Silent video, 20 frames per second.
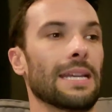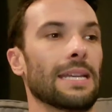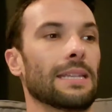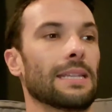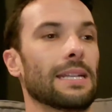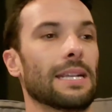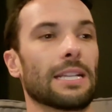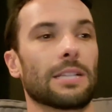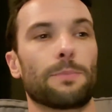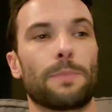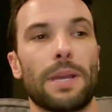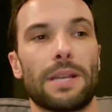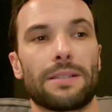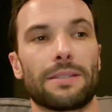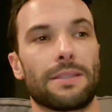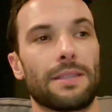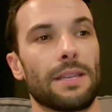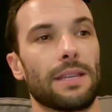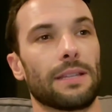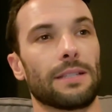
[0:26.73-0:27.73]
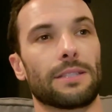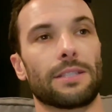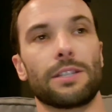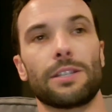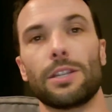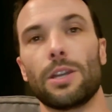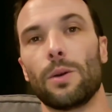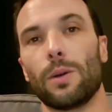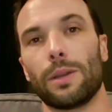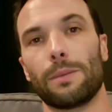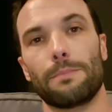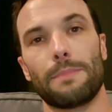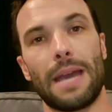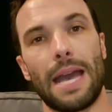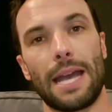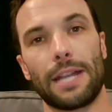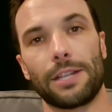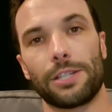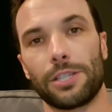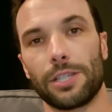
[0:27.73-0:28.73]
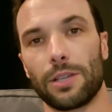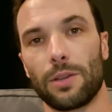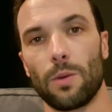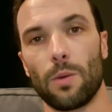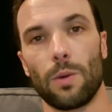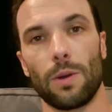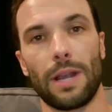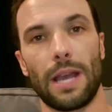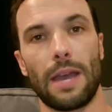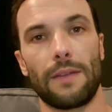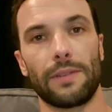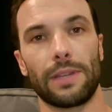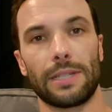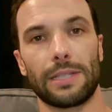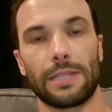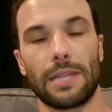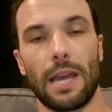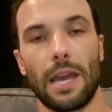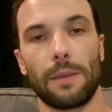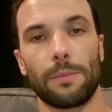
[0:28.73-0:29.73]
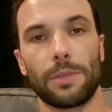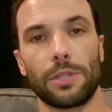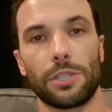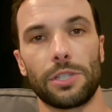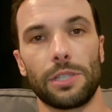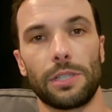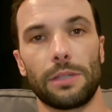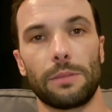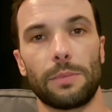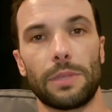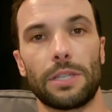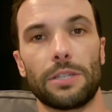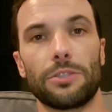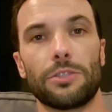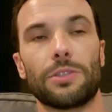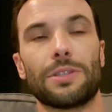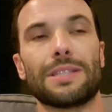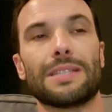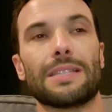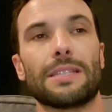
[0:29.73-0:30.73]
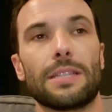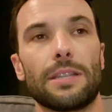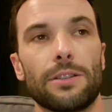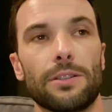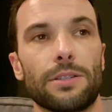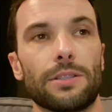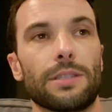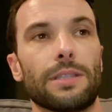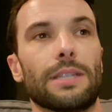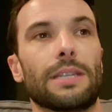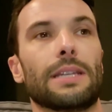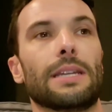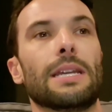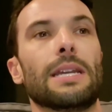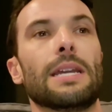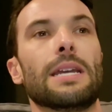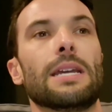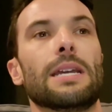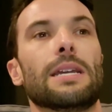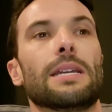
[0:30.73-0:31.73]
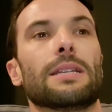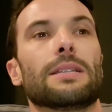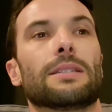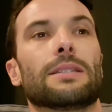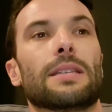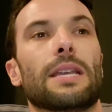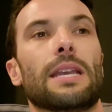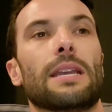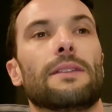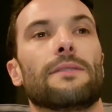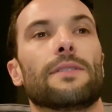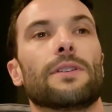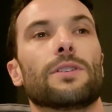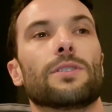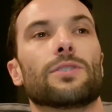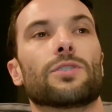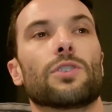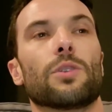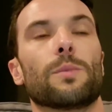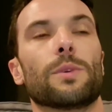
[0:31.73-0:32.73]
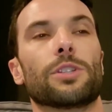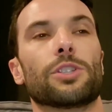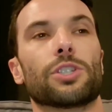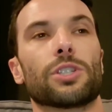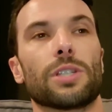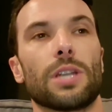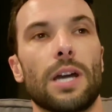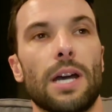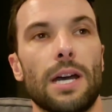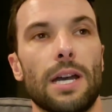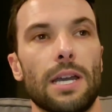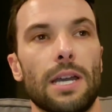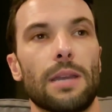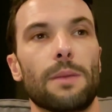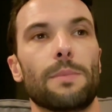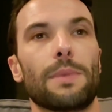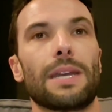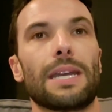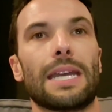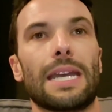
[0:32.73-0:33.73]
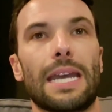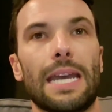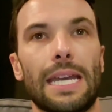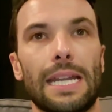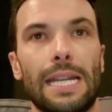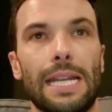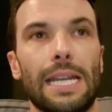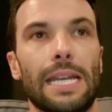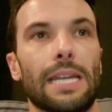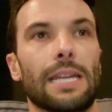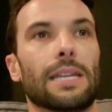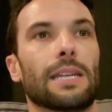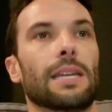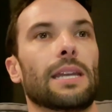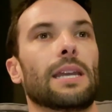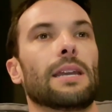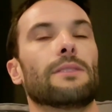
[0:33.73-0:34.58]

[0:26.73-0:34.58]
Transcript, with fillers: The next best thing to knowing magic or having a time machine, because you could seriously save so much time, headache,